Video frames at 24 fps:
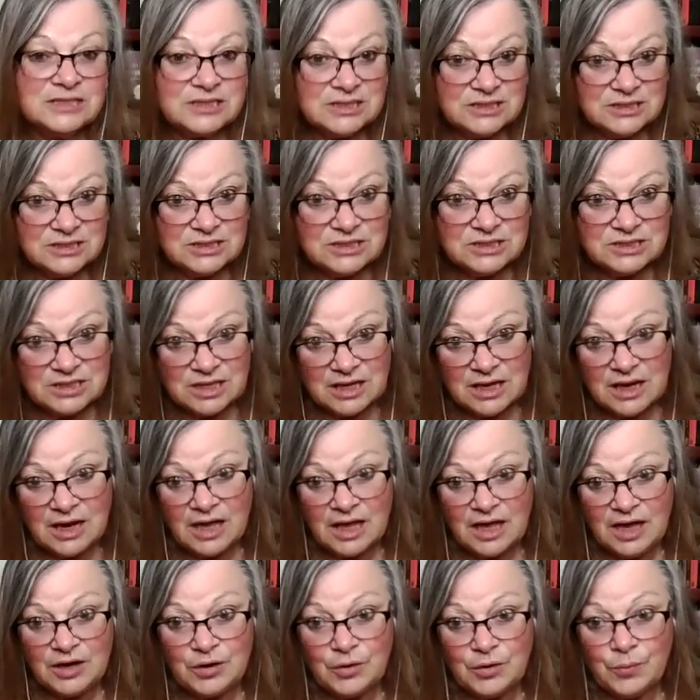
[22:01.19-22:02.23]
since the
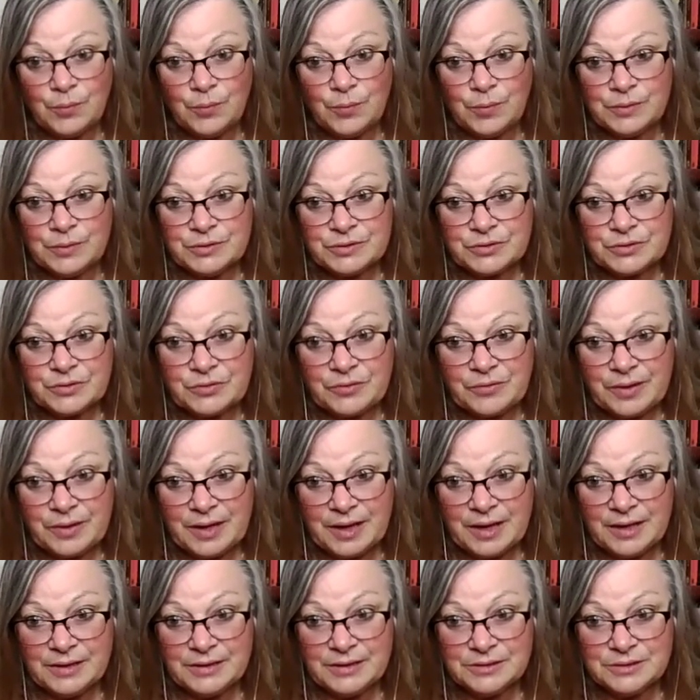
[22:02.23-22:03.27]
land was
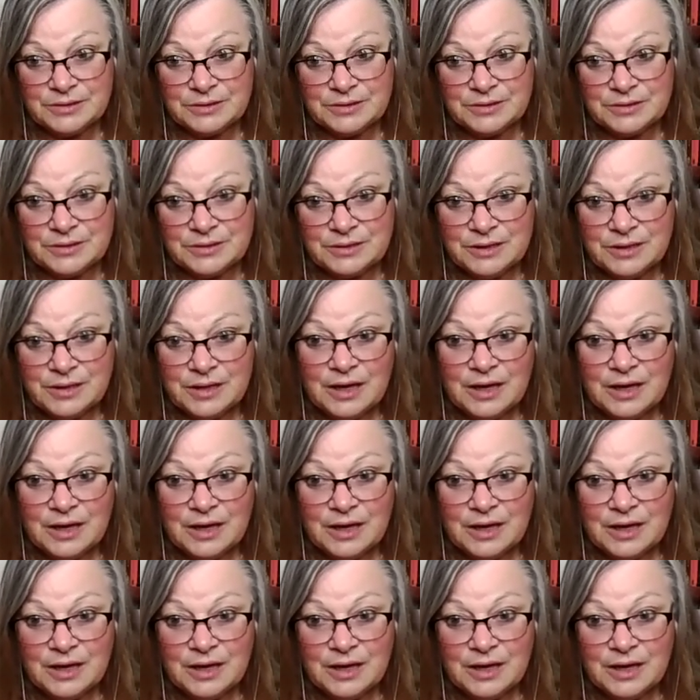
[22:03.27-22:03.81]
created.